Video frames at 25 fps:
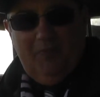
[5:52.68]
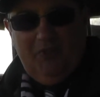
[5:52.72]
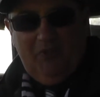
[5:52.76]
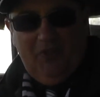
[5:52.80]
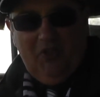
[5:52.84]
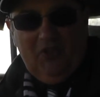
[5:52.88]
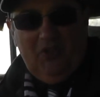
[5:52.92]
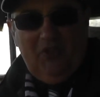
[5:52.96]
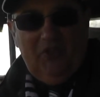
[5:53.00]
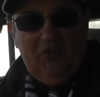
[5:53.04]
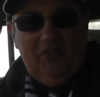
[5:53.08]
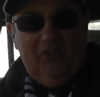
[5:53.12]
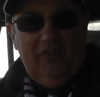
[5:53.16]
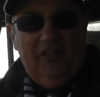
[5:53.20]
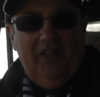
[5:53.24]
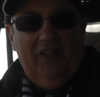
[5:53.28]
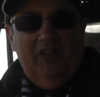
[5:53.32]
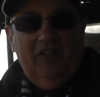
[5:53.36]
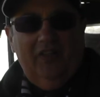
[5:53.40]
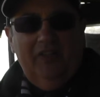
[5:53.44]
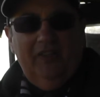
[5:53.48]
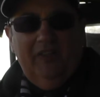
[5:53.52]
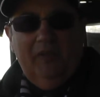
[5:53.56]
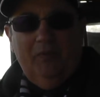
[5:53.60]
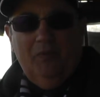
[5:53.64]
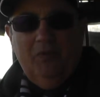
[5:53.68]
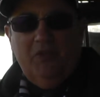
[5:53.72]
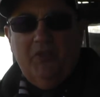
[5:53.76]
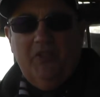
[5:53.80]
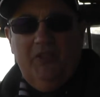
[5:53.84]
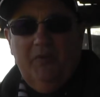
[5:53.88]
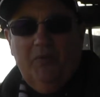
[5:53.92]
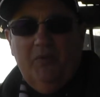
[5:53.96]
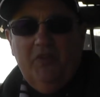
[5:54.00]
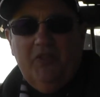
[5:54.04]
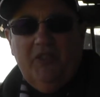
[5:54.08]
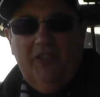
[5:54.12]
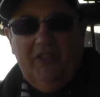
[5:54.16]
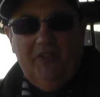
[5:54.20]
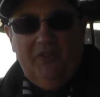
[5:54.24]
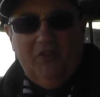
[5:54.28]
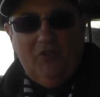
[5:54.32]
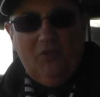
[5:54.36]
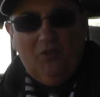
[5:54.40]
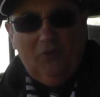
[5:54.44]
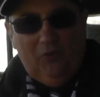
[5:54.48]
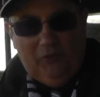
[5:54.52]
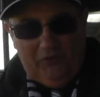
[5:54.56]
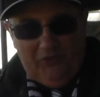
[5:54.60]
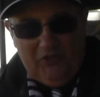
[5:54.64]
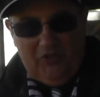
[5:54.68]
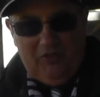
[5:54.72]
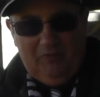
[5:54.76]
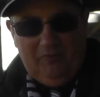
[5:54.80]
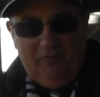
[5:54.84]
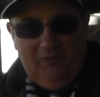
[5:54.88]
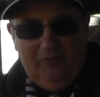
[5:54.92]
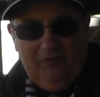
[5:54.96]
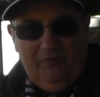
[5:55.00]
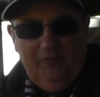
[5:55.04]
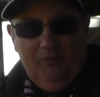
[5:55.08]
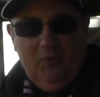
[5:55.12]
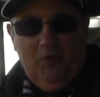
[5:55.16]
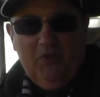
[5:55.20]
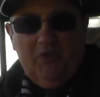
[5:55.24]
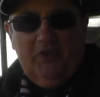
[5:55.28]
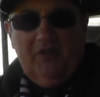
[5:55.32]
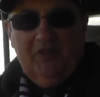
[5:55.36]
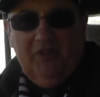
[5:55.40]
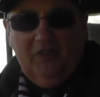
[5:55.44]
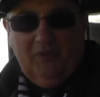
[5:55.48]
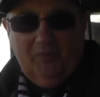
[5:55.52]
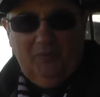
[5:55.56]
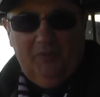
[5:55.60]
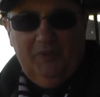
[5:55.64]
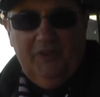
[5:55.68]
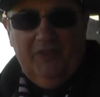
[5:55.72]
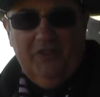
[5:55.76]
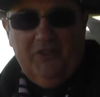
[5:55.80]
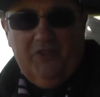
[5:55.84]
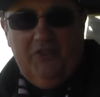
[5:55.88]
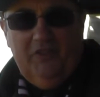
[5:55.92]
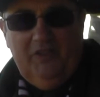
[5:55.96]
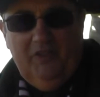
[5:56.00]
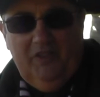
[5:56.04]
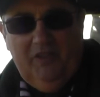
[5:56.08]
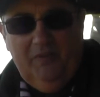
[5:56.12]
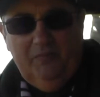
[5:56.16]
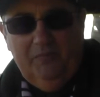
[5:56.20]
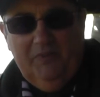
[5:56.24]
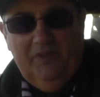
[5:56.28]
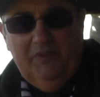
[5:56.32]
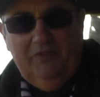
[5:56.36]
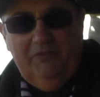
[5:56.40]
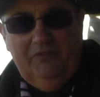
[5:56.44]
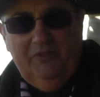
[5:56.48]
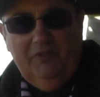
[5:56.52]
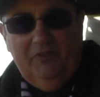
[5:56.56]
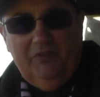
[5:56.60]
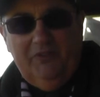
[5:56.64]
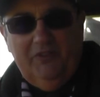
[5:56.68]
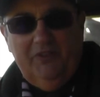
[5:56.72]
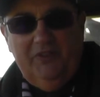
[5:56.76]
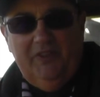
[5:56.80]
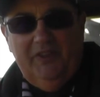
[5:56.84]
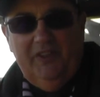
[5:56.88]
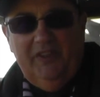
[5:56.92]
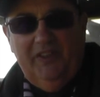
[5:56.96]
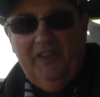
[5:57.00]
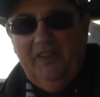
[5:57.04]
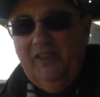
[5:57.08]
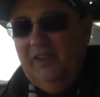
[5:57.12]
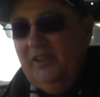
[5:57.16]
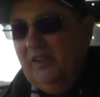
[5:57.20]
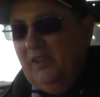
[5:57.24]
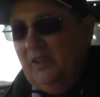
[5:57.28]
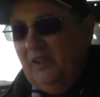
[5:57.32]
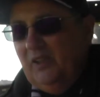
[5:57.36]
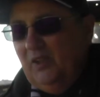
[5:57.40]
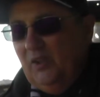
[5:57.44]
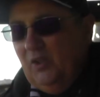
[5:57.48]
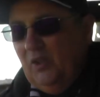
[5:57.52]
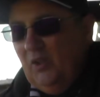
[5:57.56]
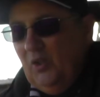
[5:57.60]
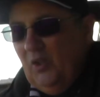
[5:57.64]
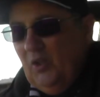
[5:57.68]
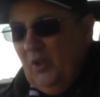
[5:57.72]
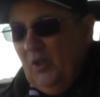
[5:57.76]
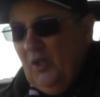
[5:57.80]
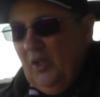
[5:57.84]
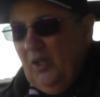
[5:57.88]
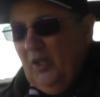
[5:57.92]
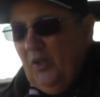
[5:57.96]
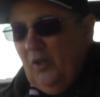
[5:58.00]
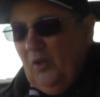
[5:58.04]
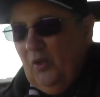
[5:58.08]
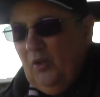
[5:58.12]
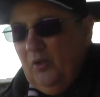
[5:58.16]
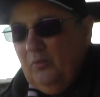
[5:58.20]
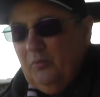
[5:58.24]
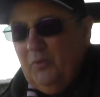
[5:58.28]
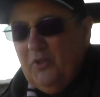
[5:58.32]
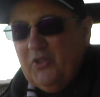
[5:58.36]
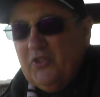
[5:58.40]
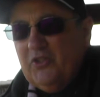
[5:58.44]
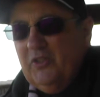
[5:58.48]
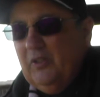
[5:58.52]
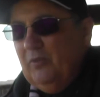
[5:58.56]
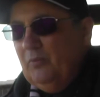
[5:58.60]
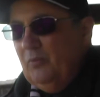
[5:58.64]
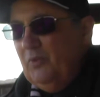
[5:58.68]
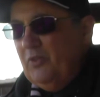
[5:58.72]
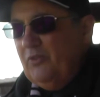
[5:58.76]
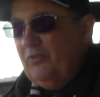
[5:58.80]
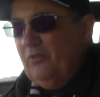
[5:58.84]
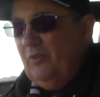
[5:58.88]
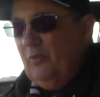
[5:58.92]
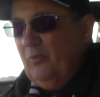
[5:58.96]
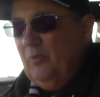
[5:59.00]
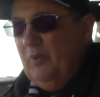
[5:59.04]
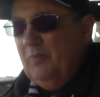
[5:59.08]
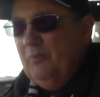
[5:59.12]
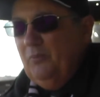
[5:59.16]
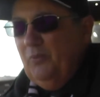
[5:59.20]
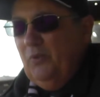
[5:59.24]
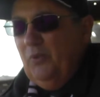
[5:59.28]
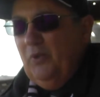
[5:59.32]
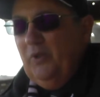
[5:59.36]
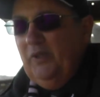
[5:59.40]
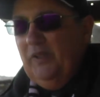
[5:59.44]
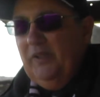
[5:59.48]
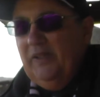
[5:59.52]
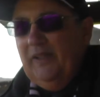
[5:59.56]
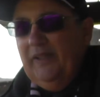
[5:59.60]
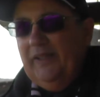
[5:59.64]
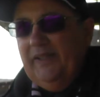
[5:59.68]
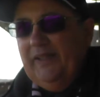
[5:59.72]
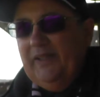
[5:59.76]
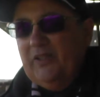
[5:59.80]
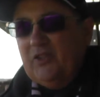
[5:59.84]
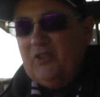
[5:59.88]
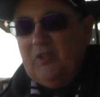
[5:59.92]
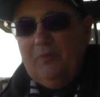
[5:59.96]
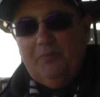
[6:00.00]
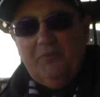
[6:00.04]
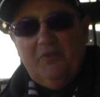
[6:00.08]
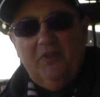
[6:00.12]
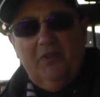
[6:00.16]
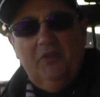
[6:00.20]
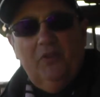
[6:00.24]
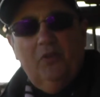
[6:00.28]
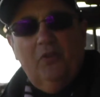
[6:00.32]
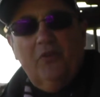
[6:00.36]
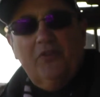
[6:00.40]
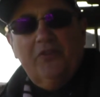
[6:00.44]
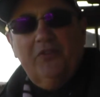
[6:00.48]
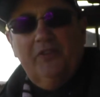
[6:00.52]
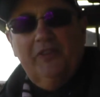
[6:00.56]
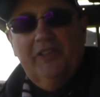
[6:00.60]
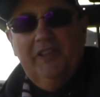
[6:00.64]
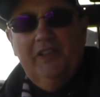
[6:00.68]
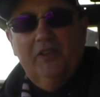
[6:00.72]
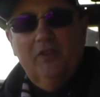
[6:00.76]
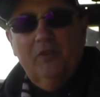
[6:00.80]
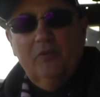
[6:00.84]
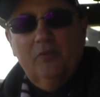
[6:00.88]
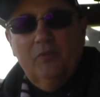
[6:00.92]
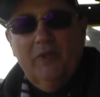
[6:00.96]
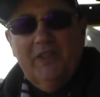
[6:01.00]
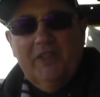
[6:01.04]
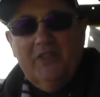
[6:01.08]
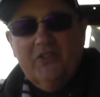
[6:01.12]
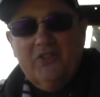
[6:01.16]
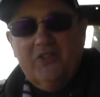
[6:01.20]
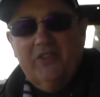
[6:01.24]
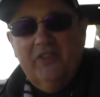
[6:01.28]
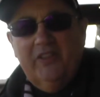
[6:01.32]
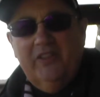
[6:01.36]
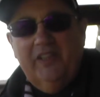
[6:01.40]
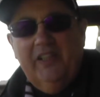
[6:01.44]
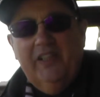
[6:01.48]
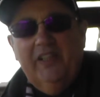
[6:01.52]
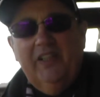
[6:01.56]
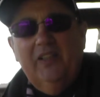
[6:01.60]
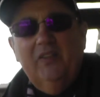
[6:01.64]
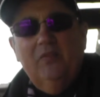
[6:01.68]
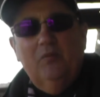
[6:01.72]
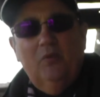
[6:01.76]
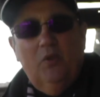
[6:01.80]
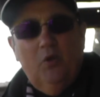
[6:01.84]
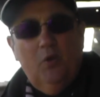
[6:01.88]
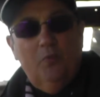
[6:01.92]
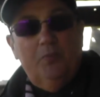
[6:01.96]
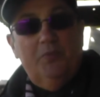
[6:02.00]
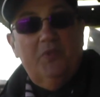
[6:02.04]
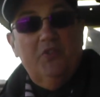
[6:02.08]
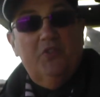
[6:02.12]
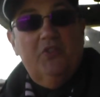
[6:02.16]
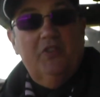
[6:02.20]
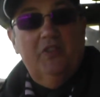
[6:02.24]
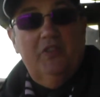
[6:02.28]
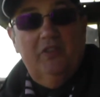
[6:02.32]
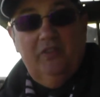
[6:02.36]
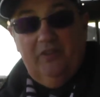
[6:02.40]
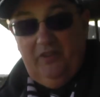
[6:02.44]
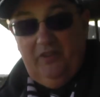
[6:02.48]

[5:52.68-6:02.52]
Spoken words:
position there, and he was head and shoulders above most other players in midfield today. Onwards and upwards for Wimborne. Trip to North Lee on Wednesday night. Hope to see you